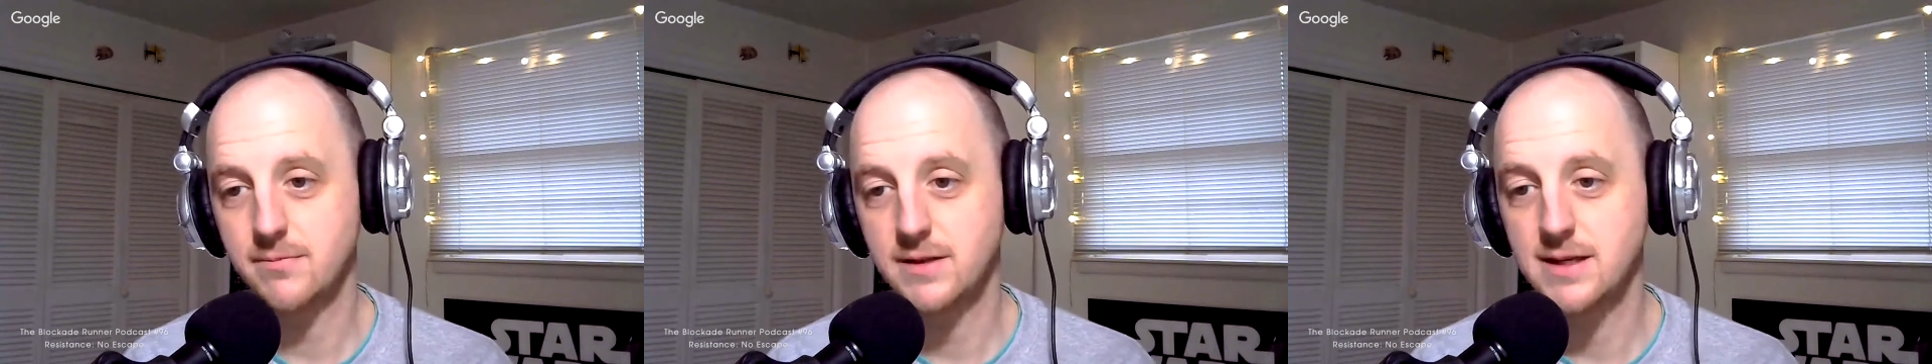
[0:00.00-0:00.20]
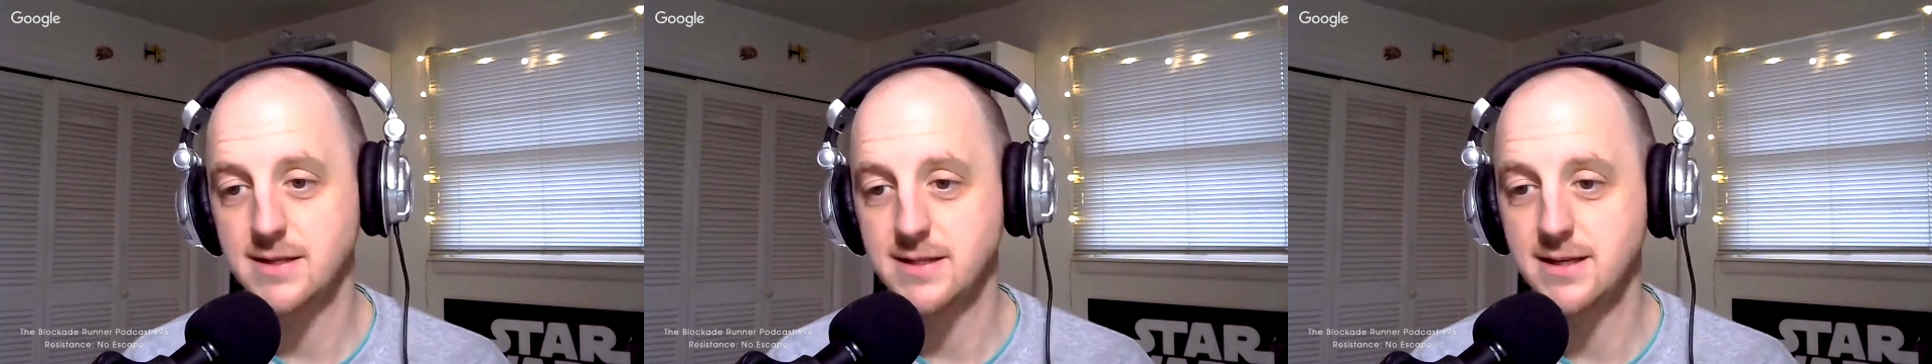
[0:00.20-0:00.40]

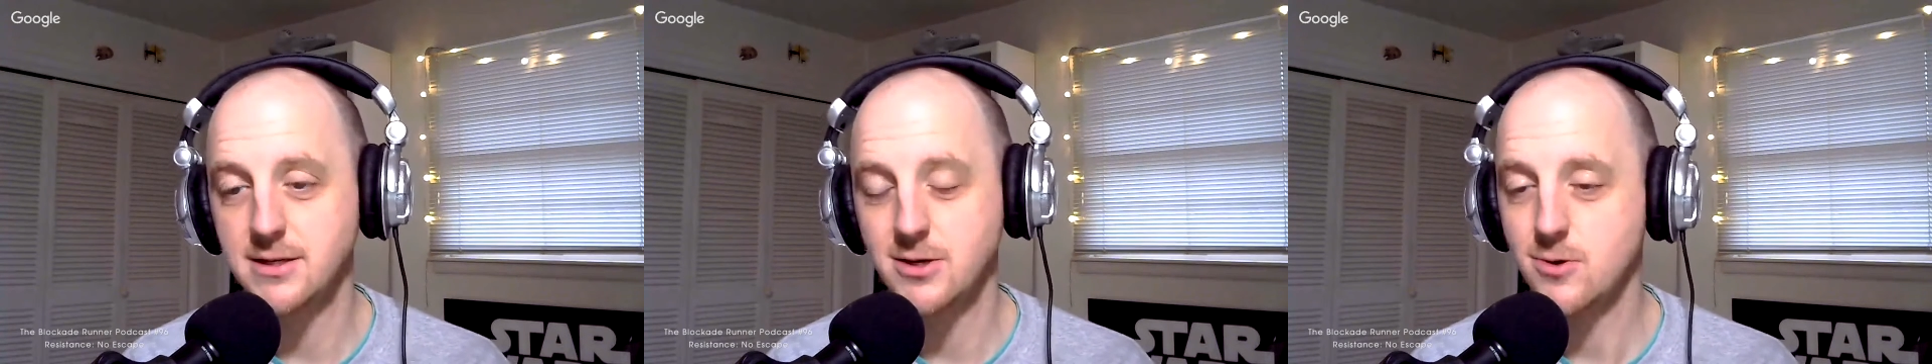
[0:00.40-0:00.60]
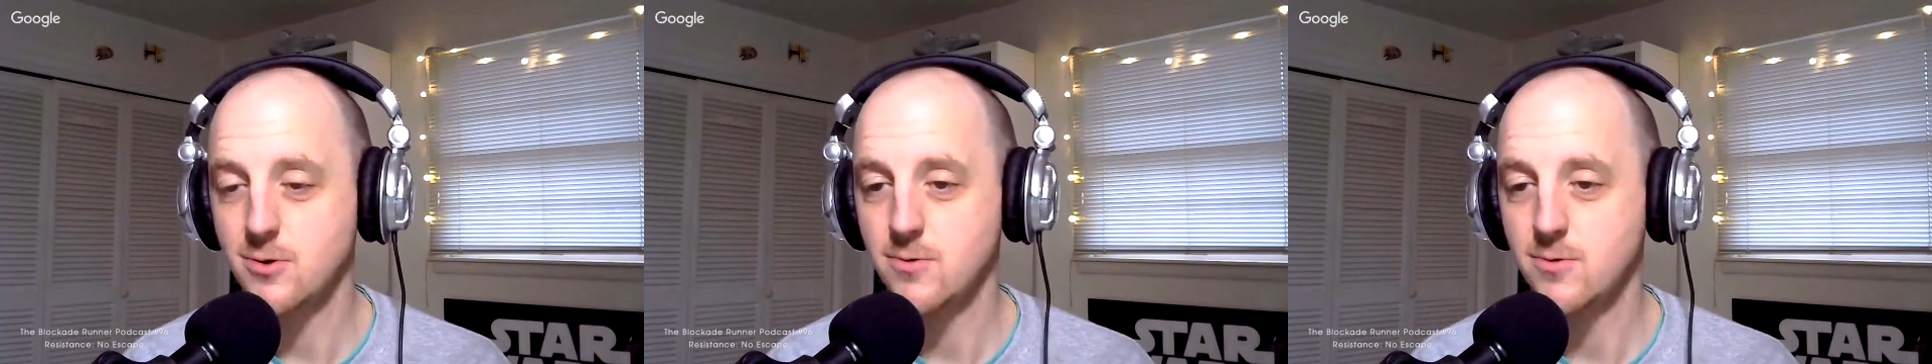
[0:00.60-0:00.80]

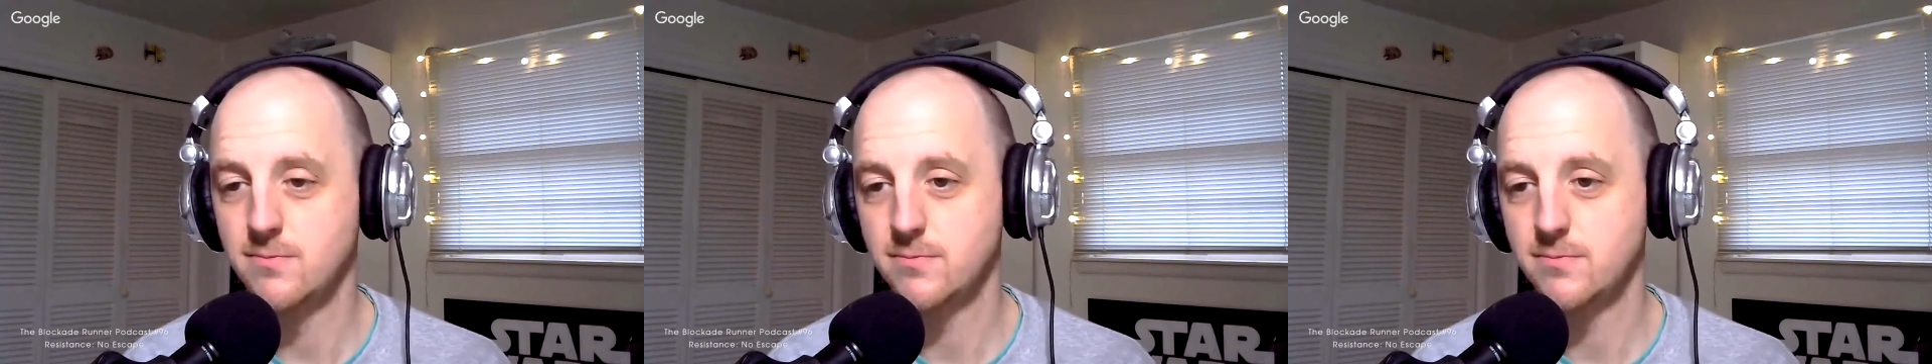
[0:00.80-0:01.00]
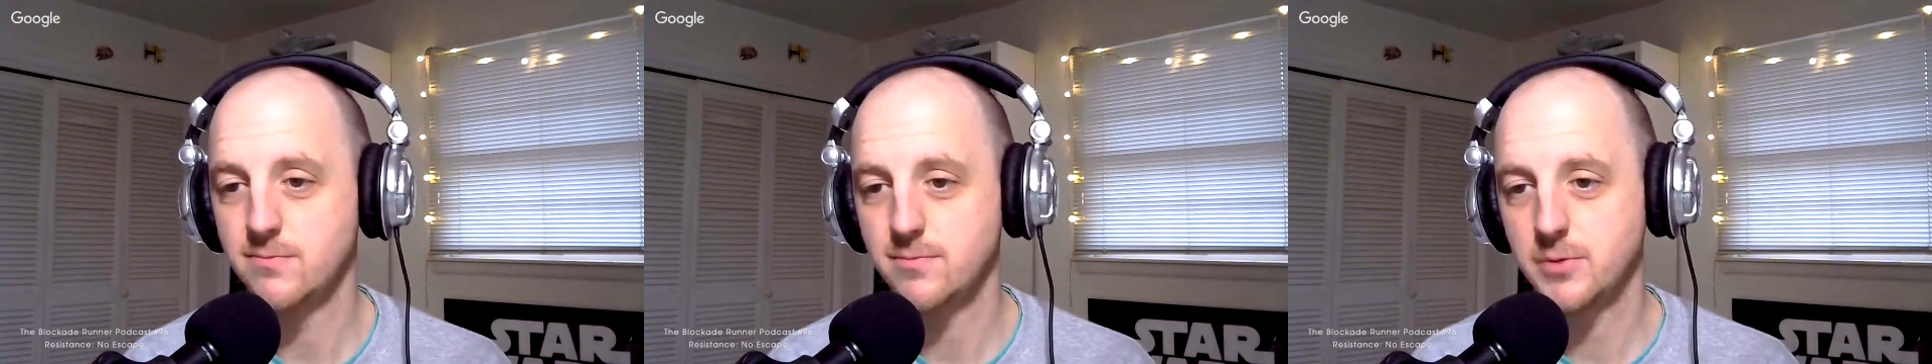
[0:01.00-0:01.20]
continue
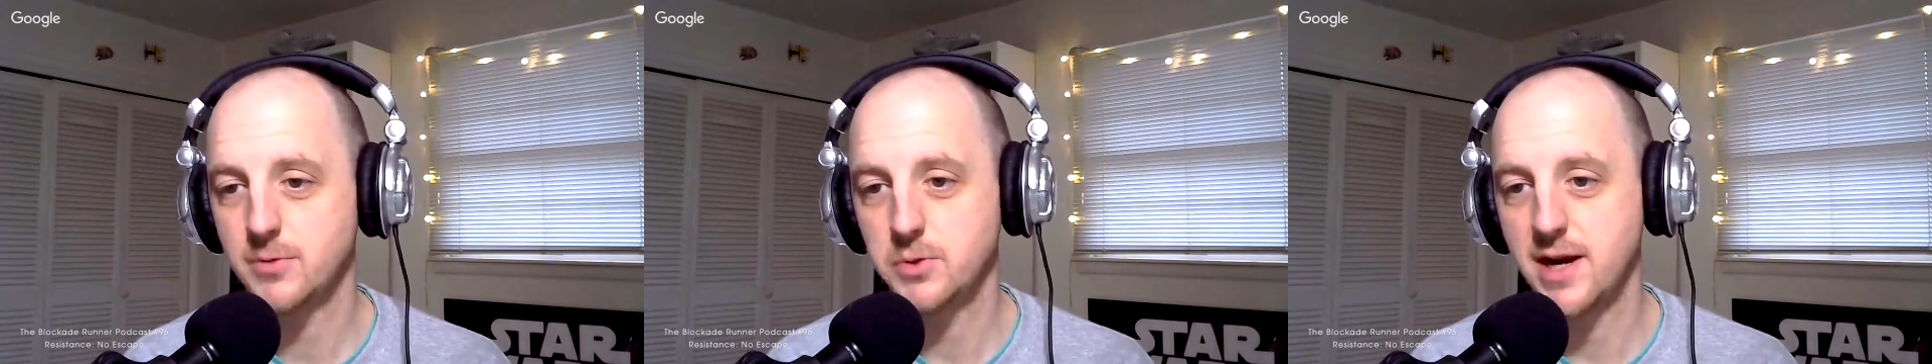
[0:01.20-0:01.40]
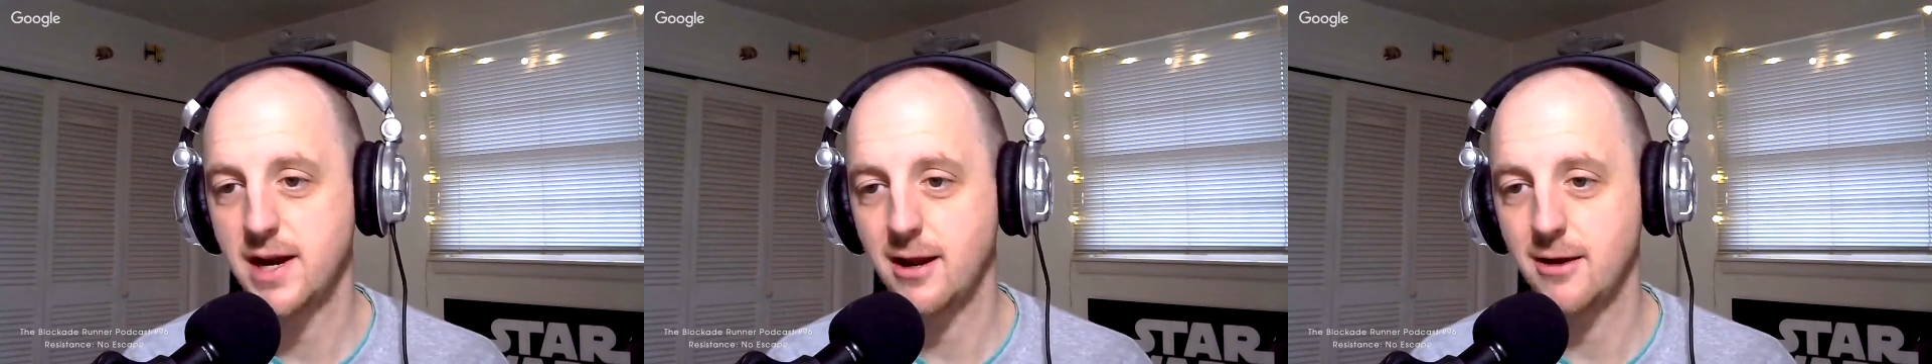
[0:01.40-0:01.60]

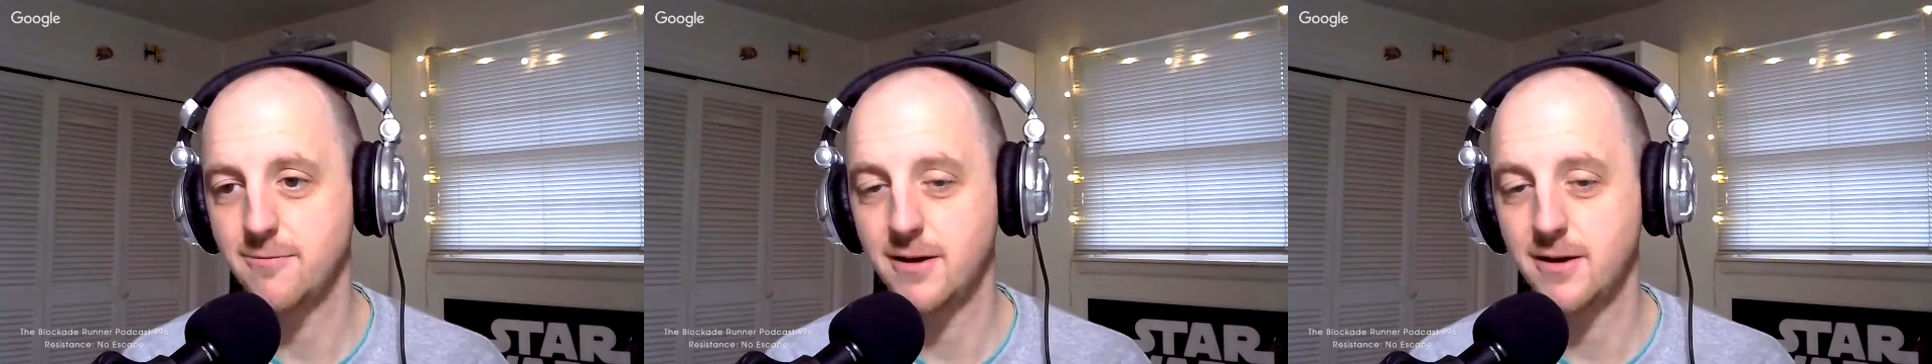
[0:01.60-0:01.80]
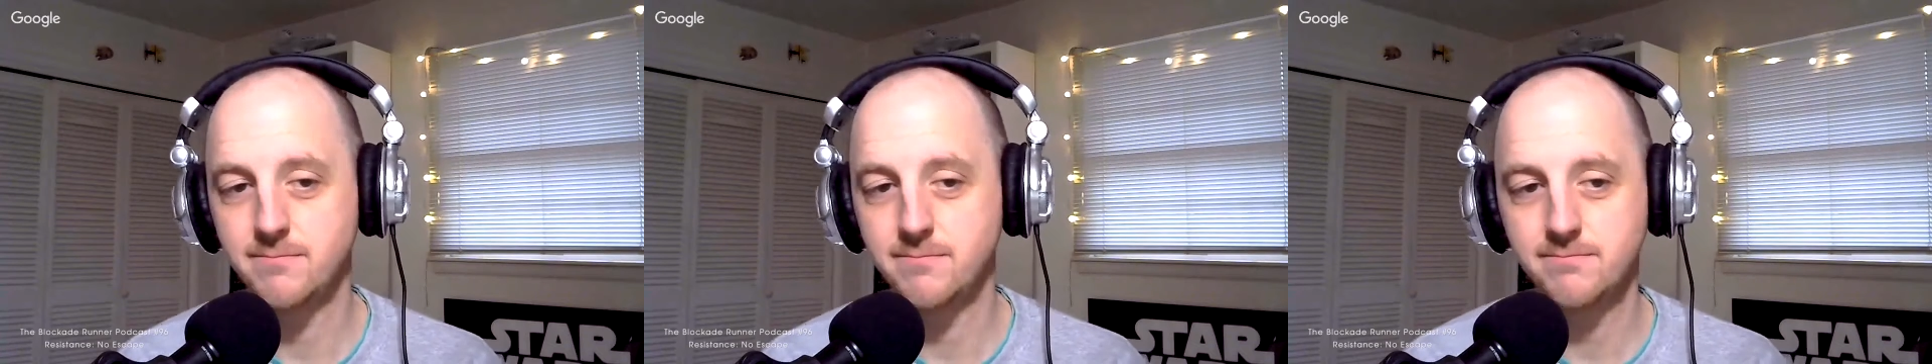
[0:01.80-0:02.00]

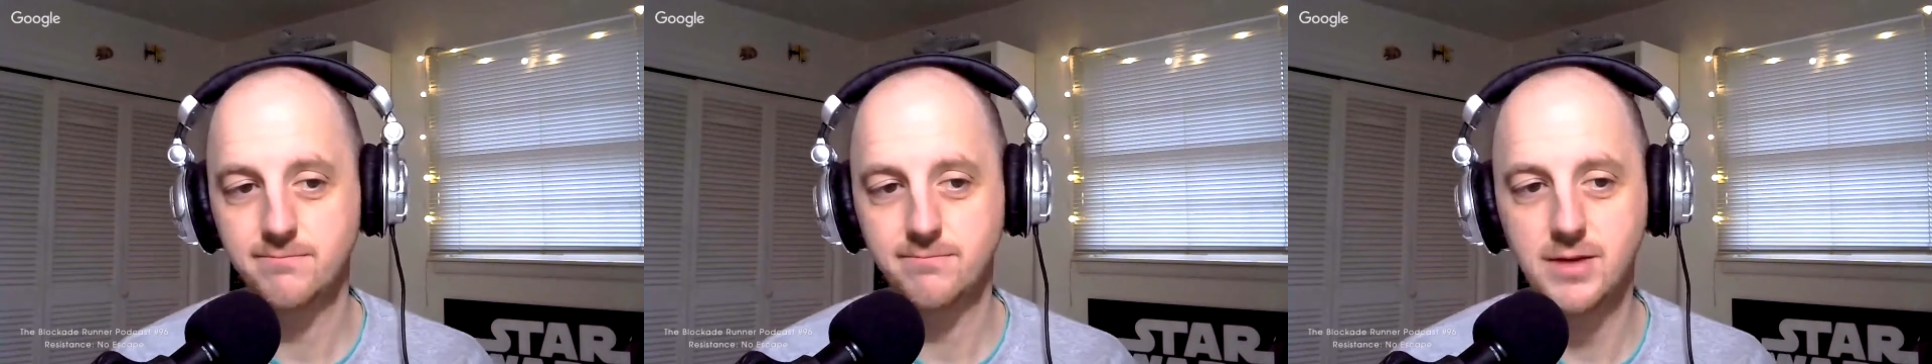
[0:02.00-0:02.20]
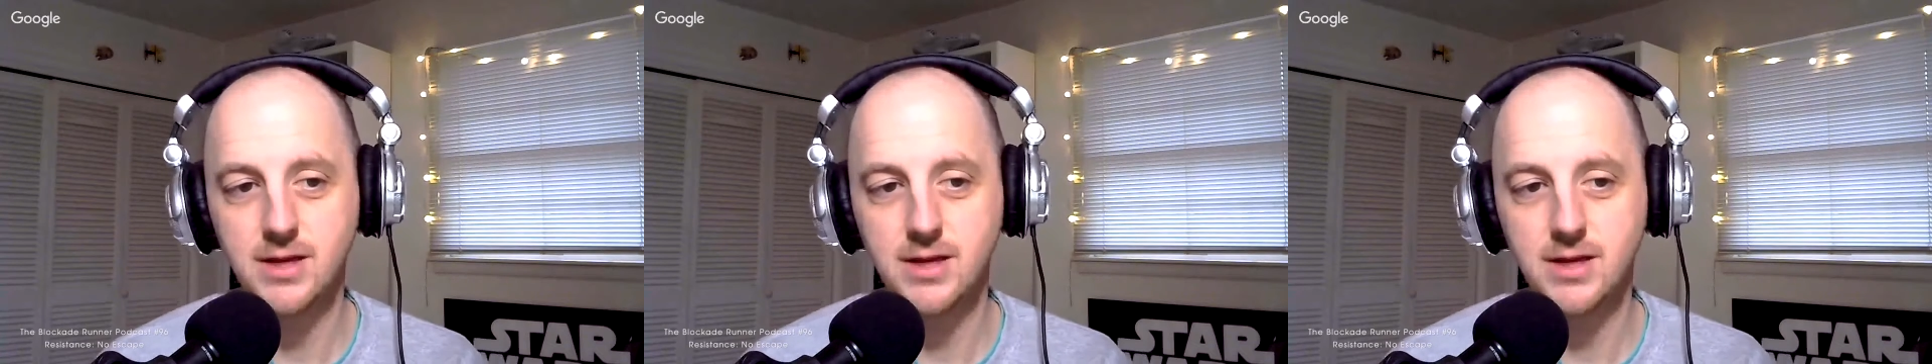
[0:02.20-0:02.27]
creating a fun,